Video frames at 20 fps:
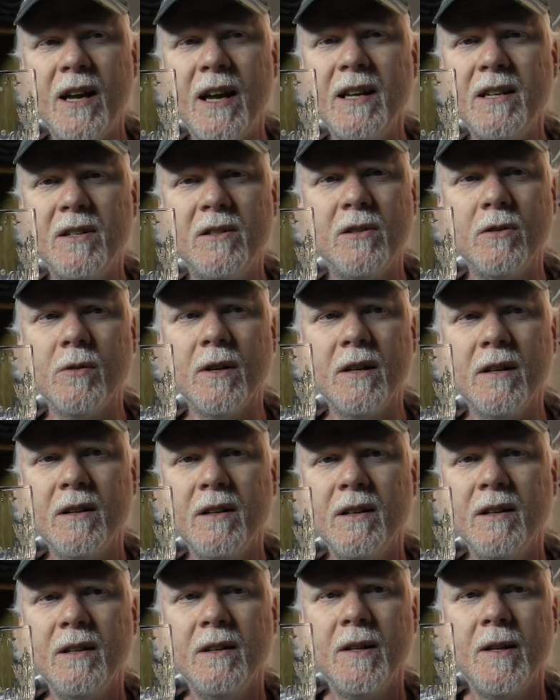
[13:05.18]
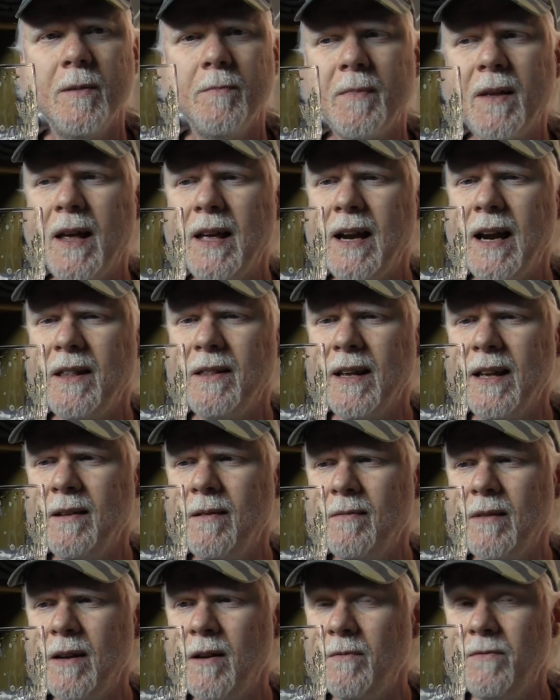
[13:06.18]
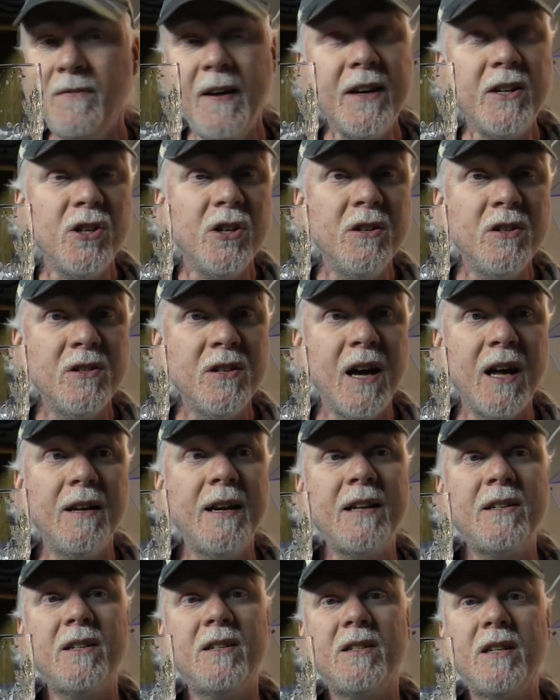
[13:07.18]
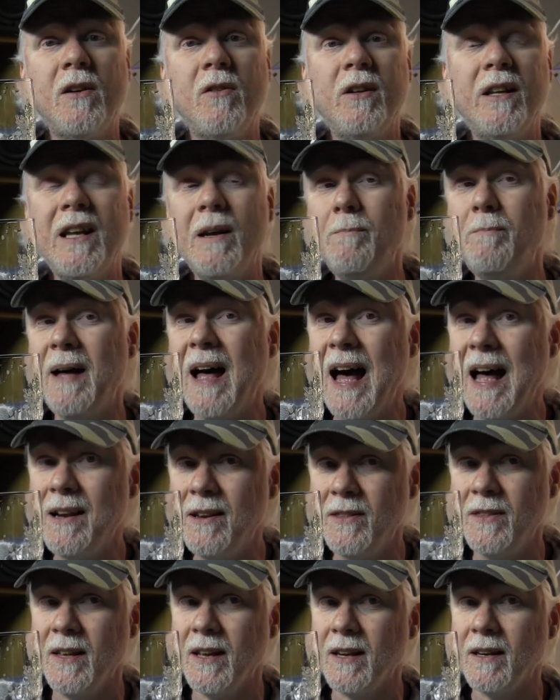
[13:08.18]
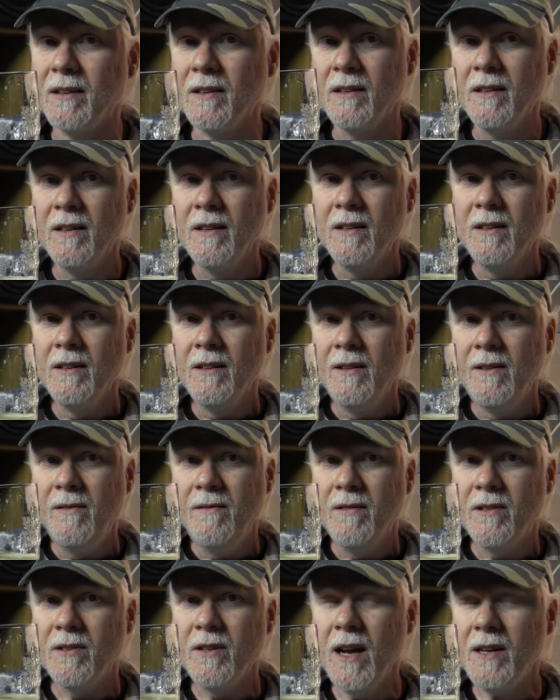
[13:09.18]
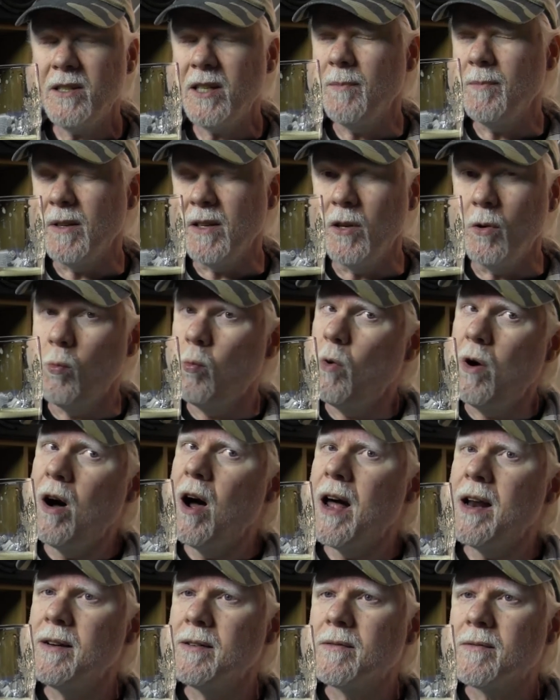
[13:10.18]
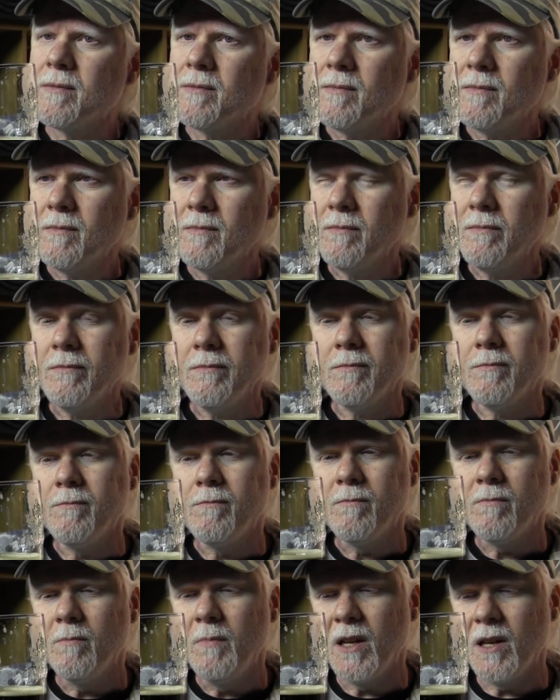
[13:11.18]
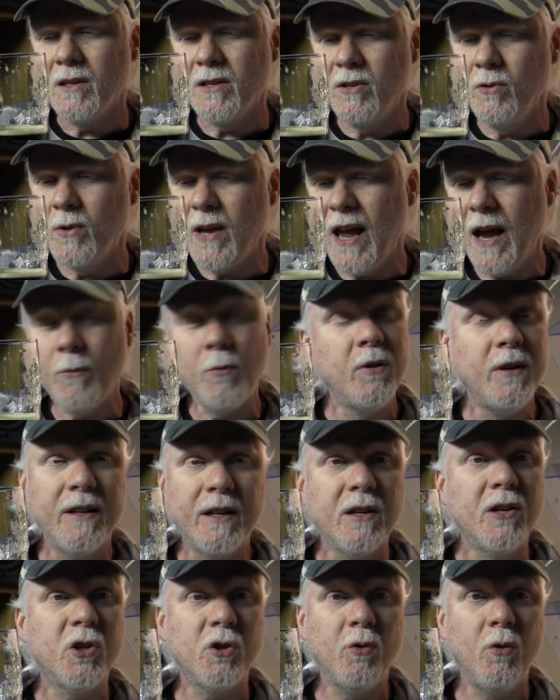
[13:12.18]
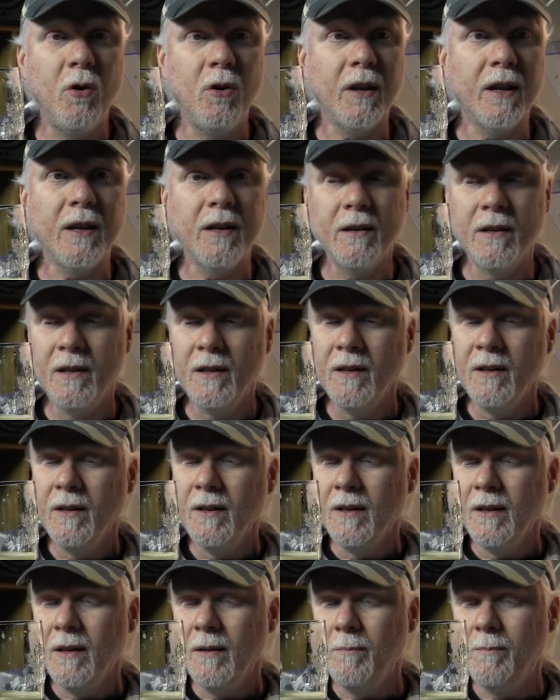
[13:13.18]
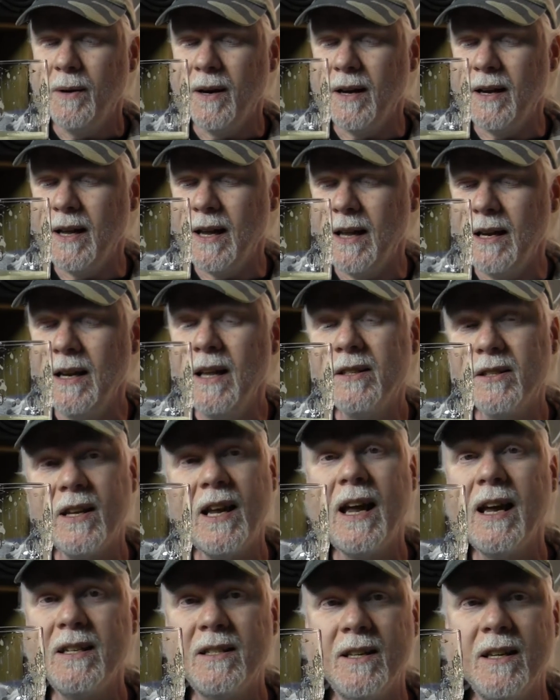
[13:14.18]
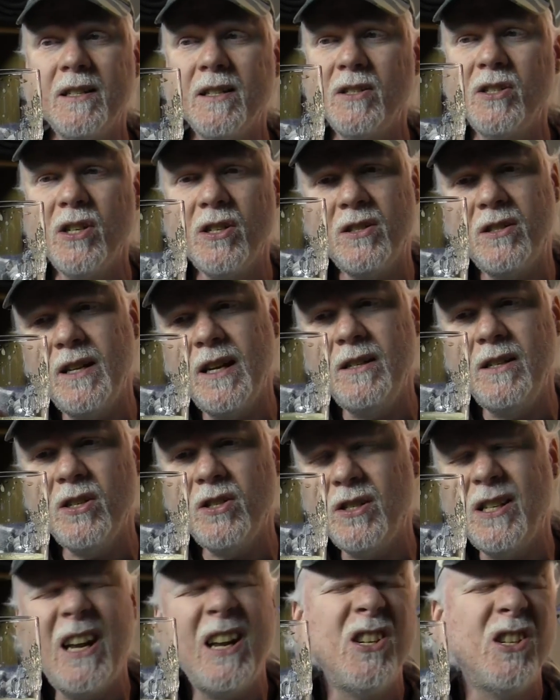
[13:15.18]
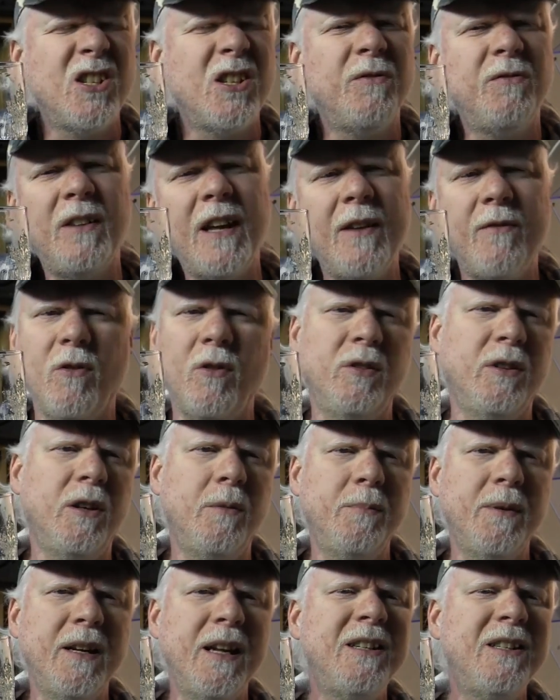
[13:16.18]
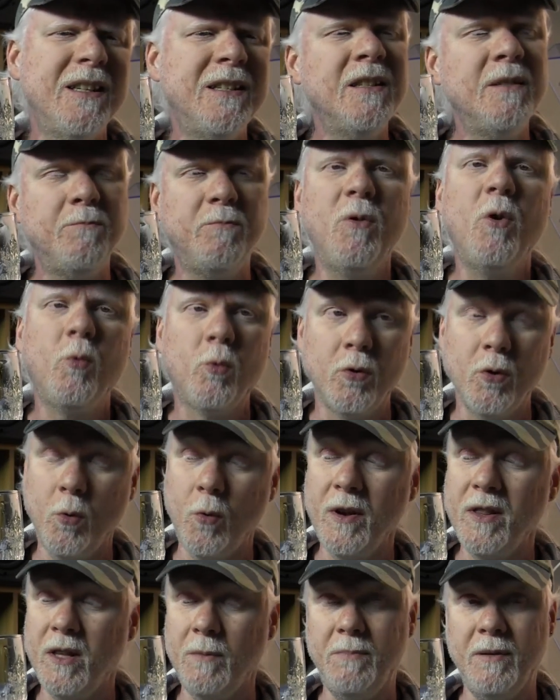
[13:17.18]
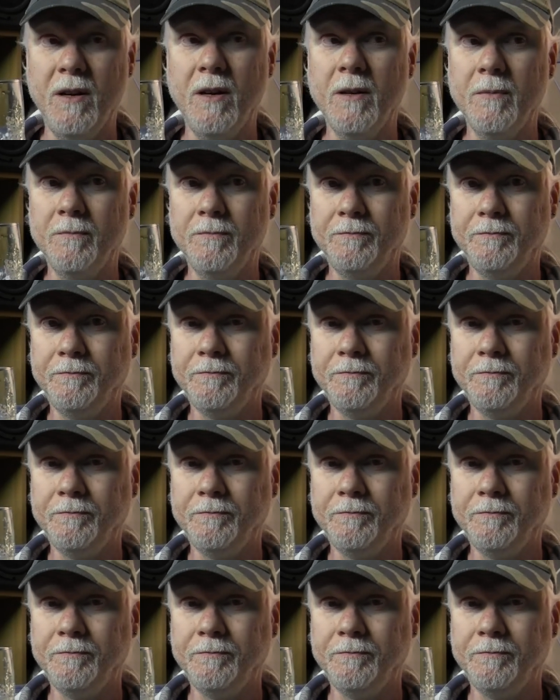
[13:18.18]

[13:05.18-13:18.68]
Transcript: taste to it. And, I, and an not necessarily a bad thing. It's not something you want because you can't really control it. But in this case, it's just it just changed the flavor a little bit. It didn't ruin the beer.